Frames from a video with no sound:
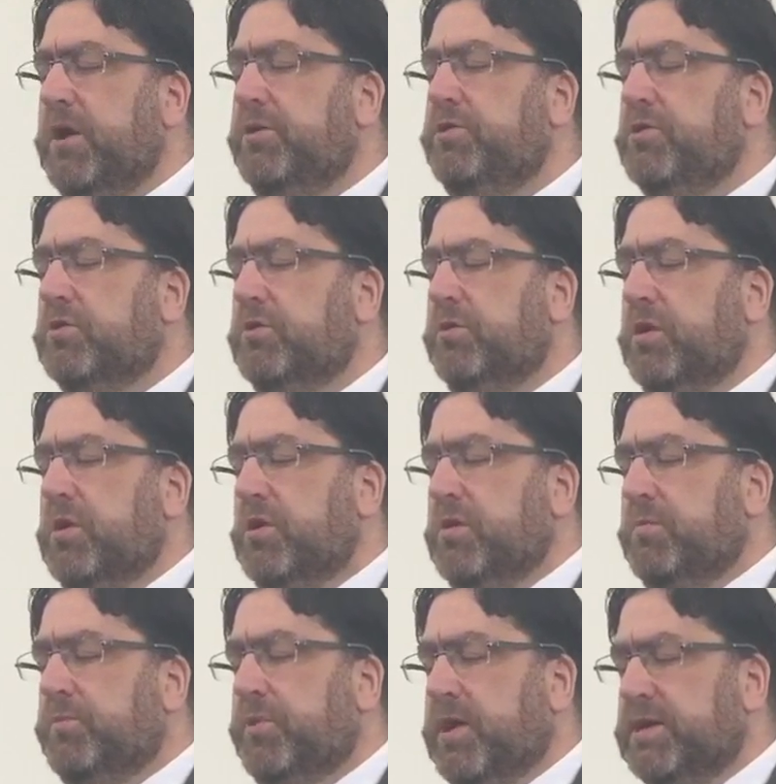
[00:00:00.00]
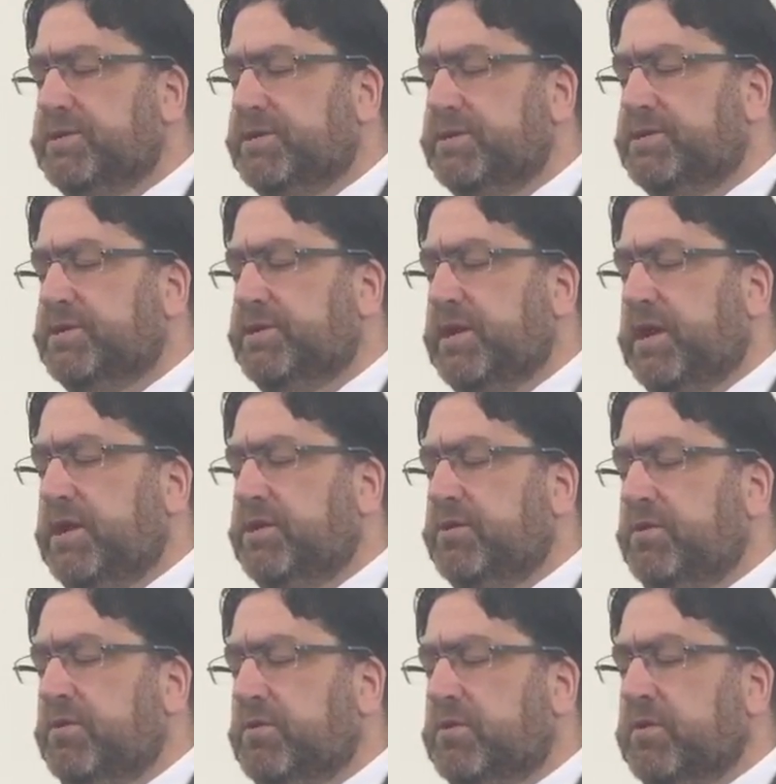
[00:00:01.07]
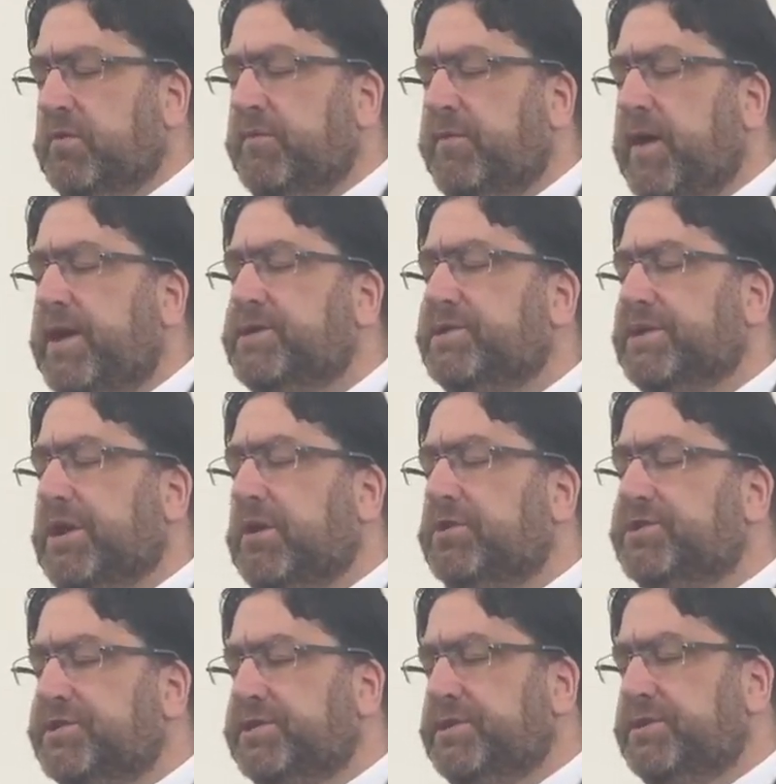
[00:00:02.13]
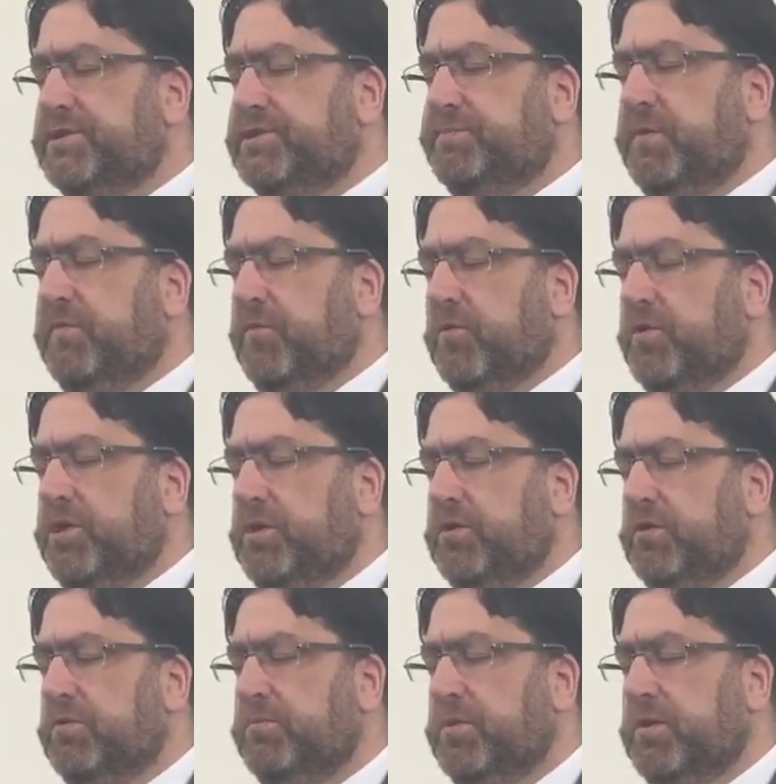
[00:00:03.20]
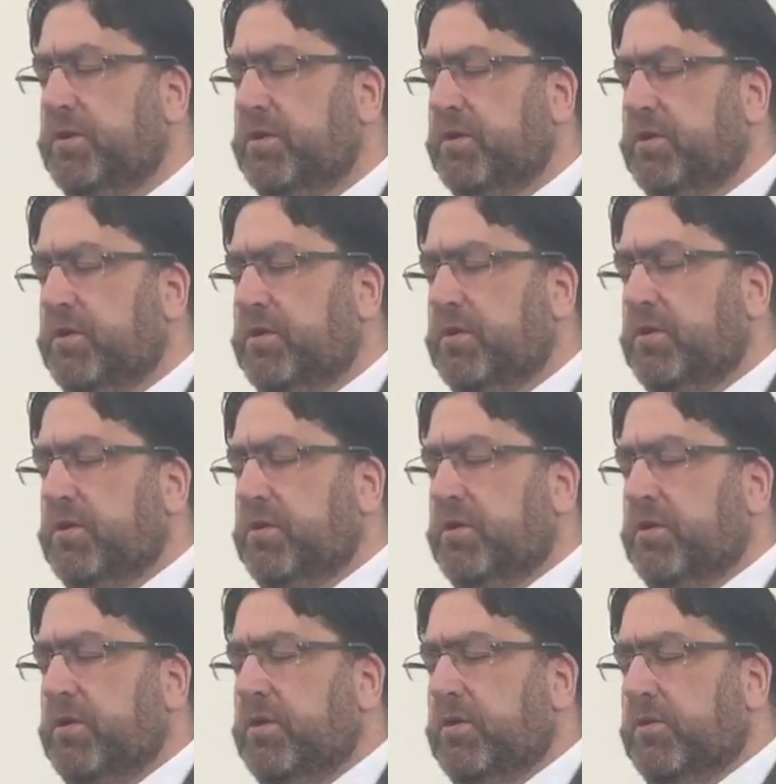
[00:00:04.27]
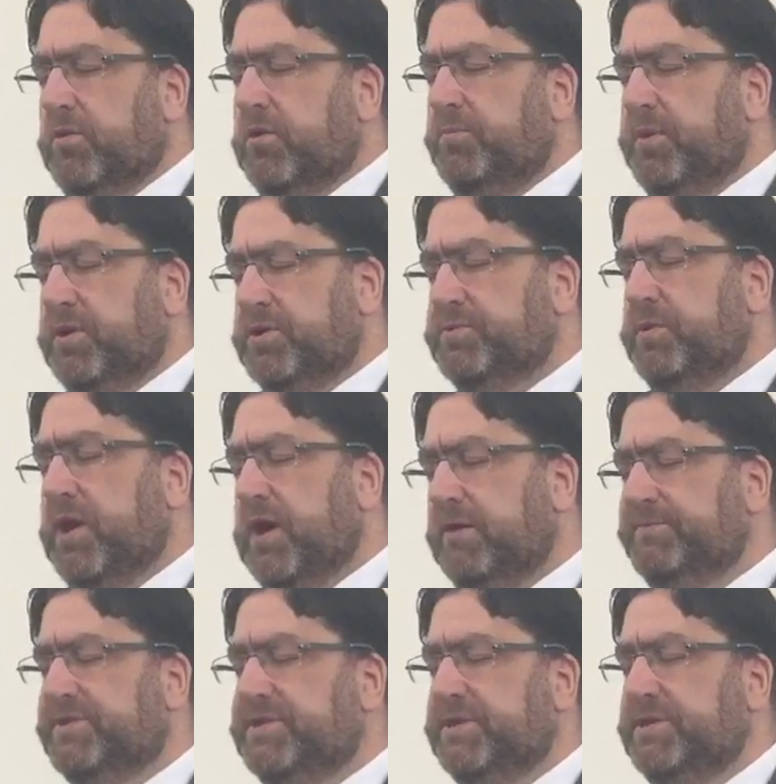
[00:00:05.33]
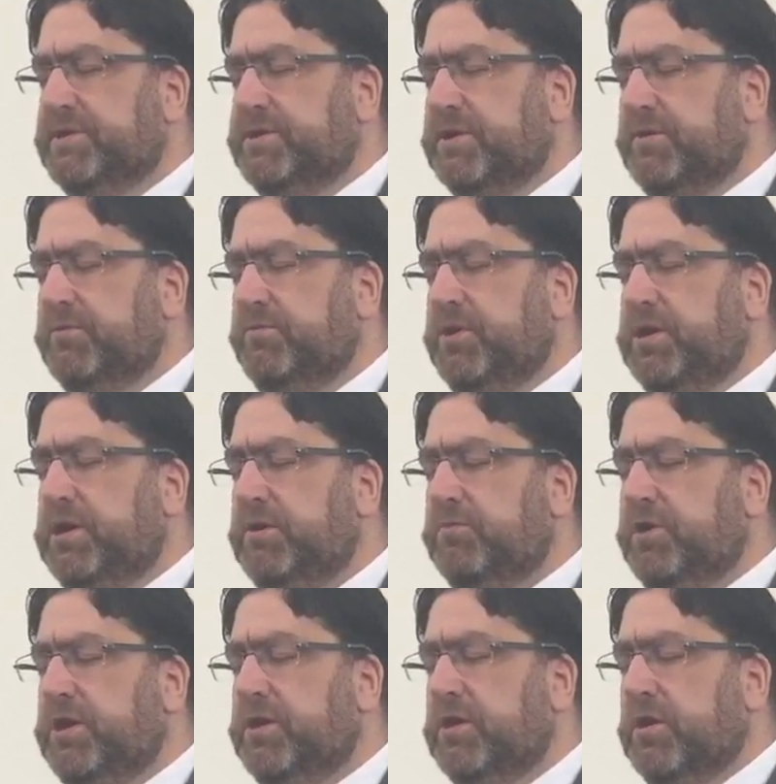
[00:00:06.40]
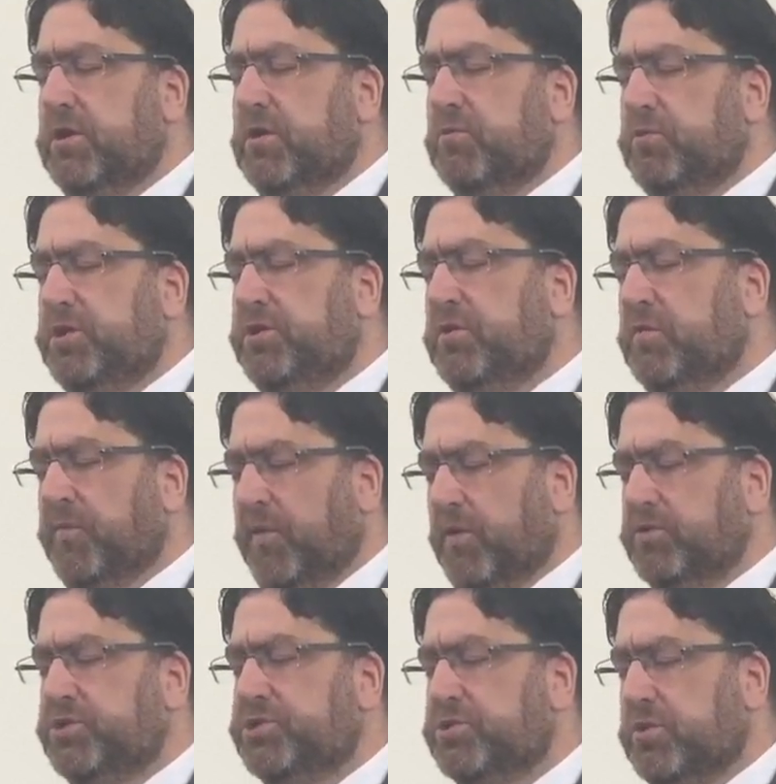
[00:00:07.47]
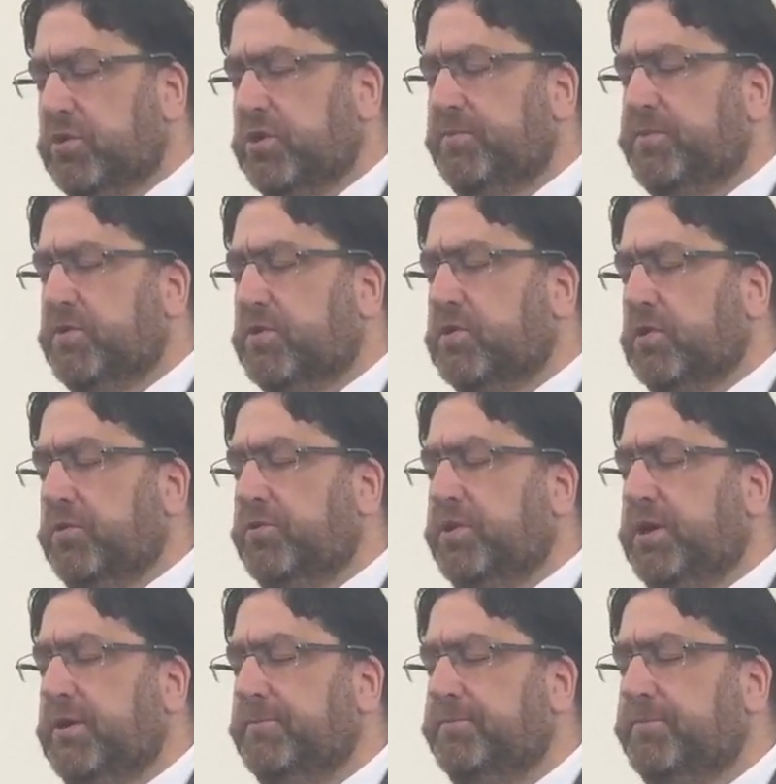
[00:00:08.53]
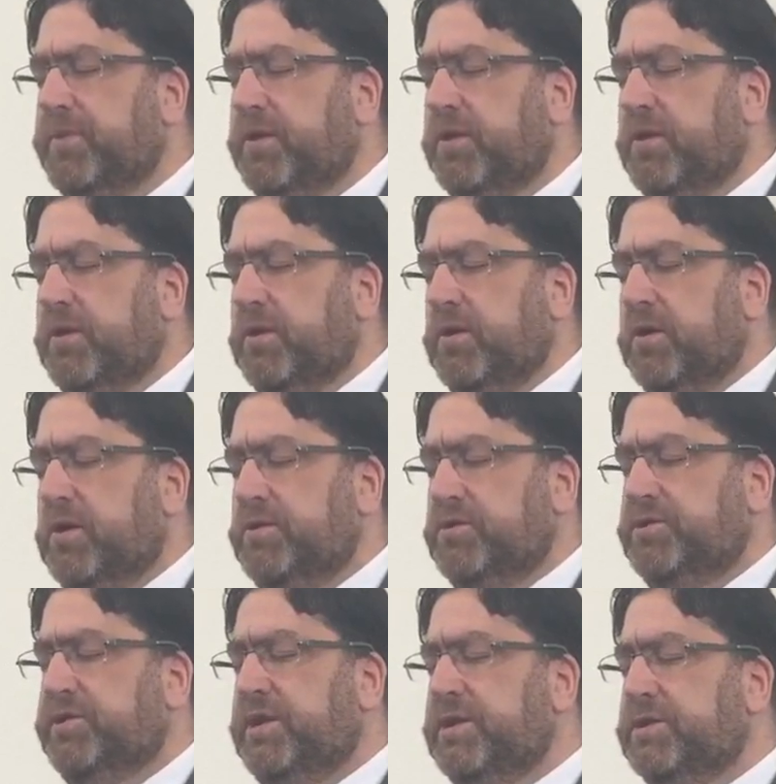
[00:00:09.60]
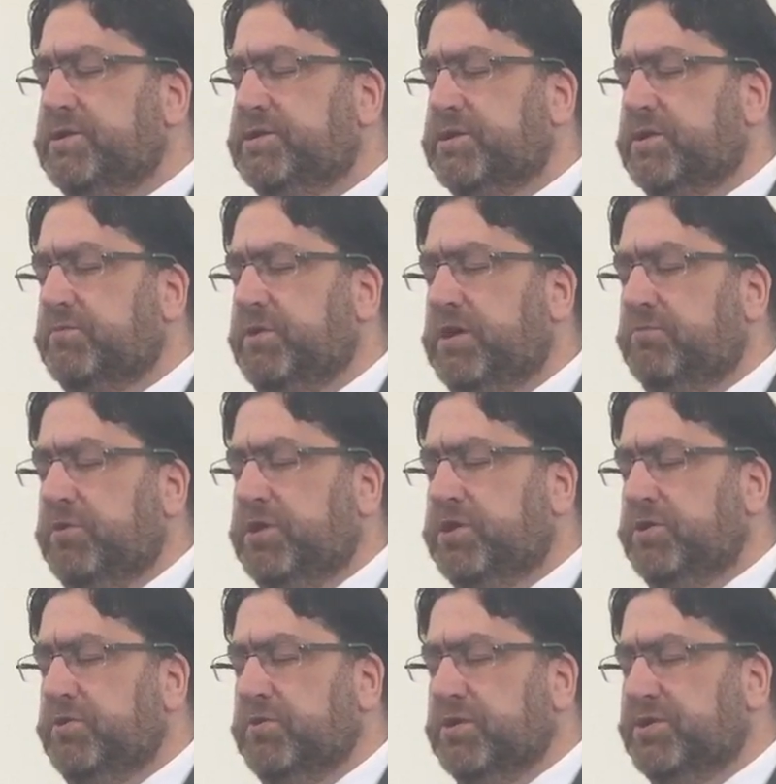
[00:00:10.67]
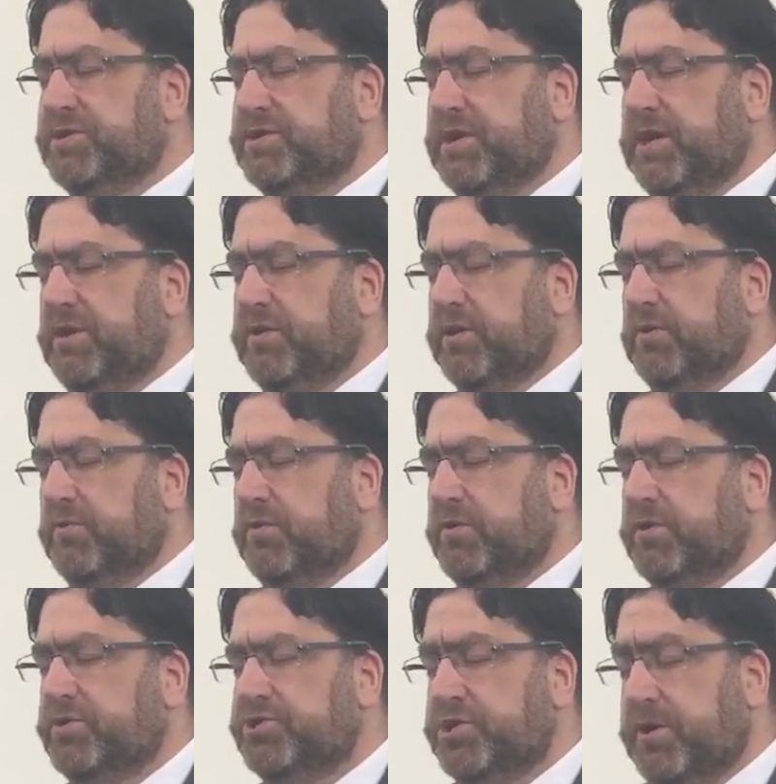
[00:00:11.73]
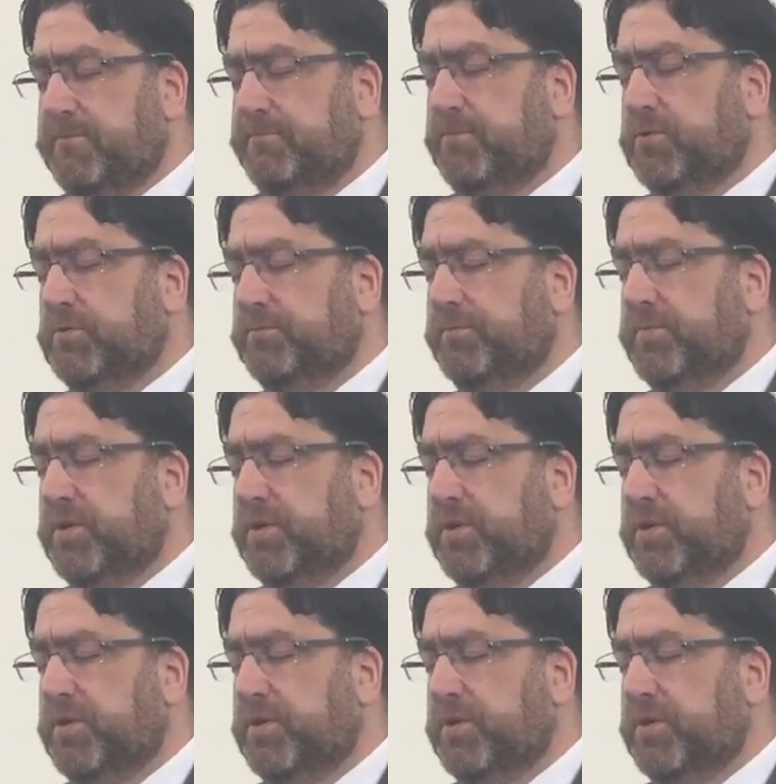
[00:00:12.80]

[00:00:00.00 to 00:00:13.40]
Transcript: in your presence today to confess our sins before you. Lord, because we have sinned and we do fall short of your glory. And there are things that we do and say that, Lord, are shameful.